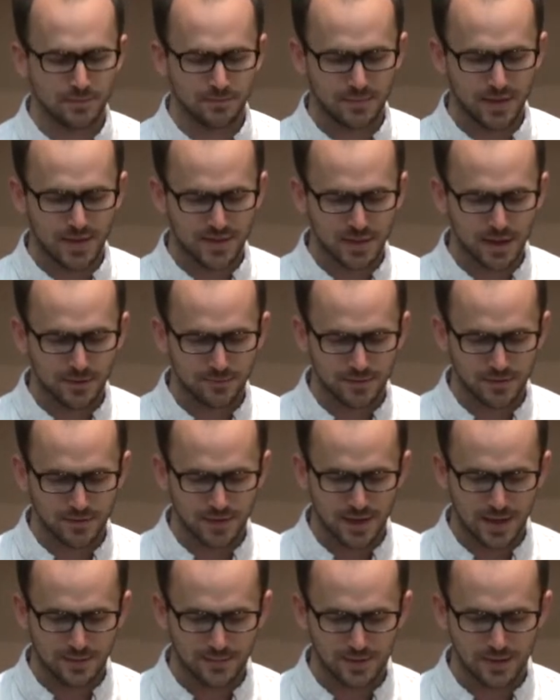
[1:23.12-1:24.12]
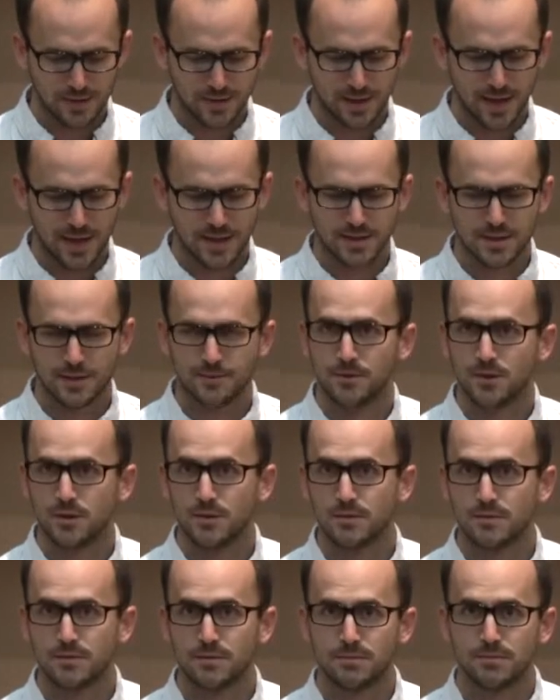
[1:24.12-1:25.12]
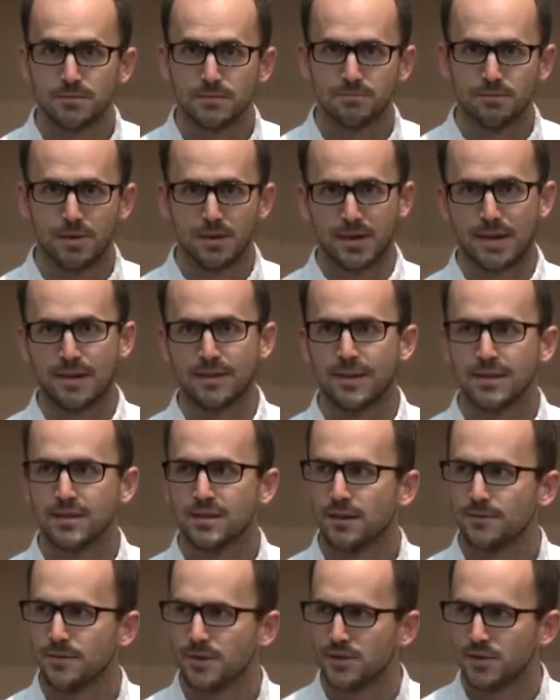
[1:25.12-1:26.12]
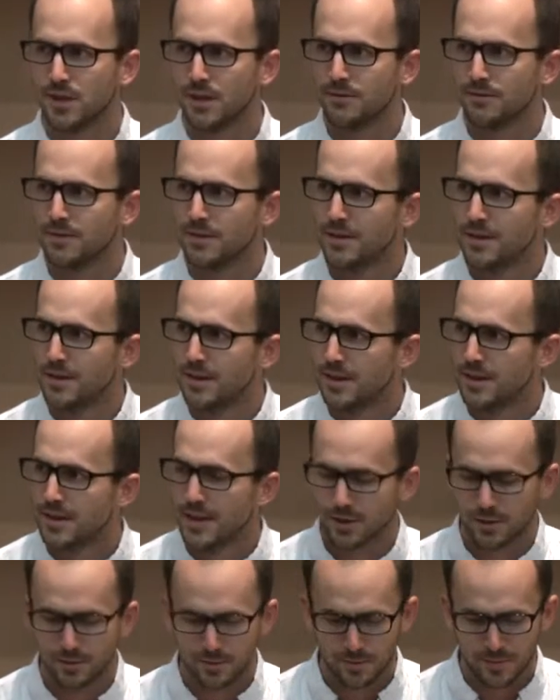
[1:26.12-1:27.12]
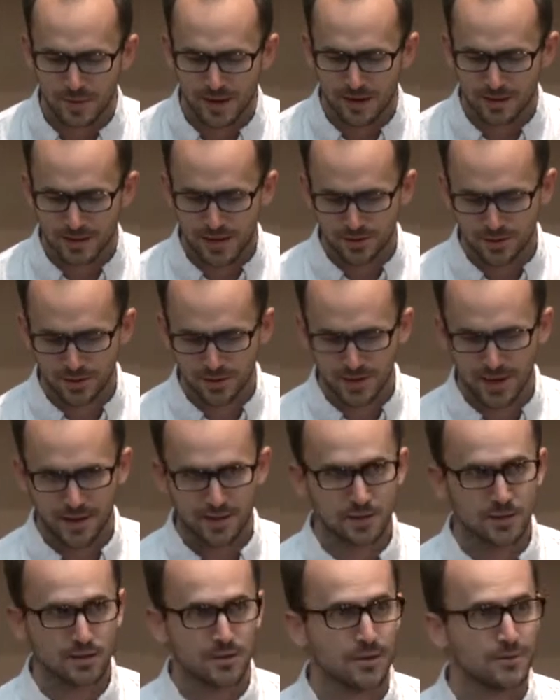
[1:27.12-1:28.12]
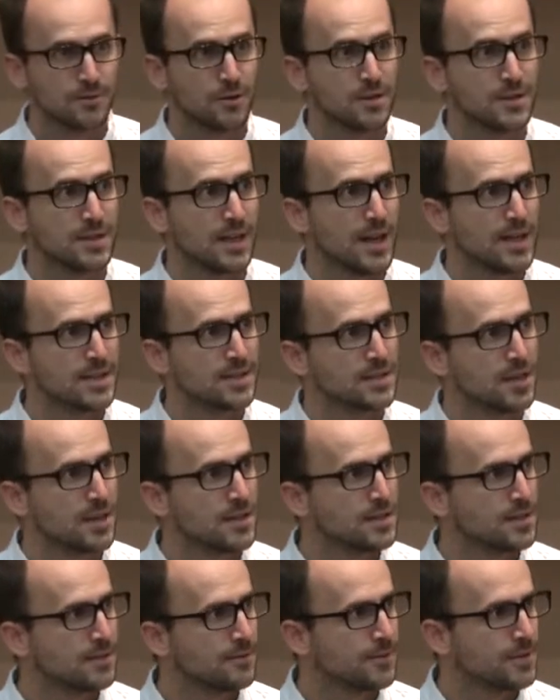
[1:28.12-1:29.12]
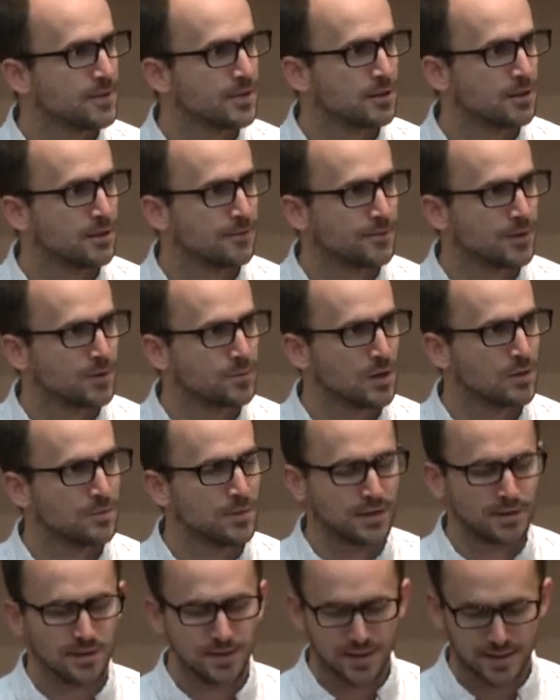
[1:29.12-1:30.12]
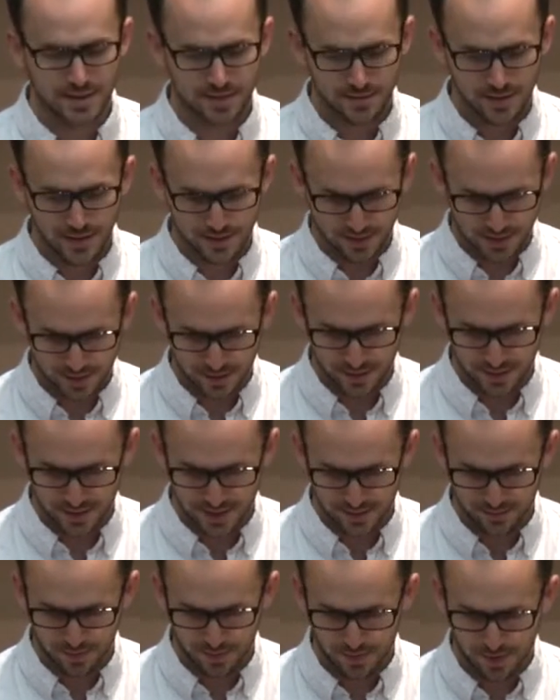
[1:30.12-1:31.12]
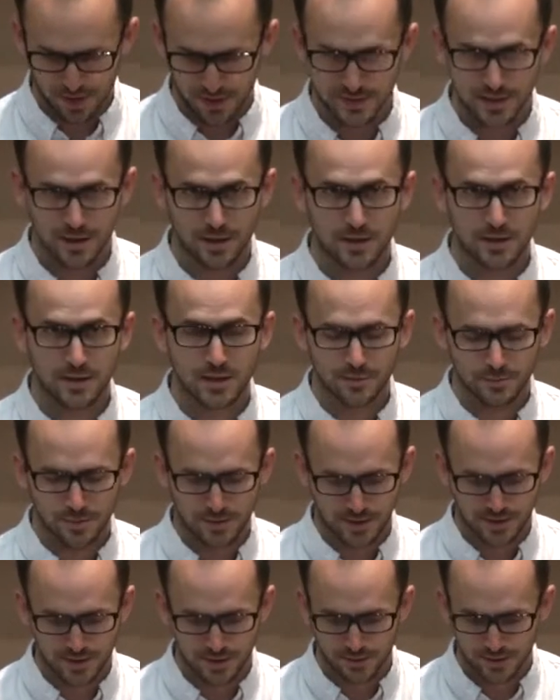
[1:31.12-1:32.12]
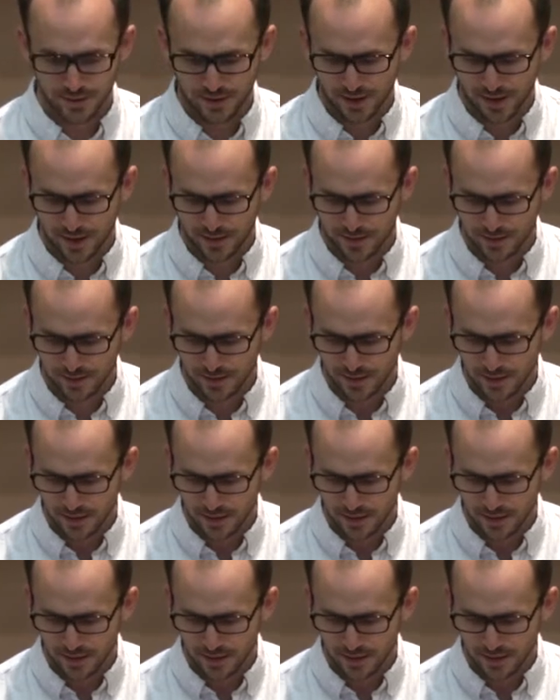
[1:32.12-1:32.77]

That's oftentimes the case if you're buying things off the shelf. Like when we buy a laser scanner, of course it has tons of internal firmware, but that's closed, that's proprietary to the company, so we can't,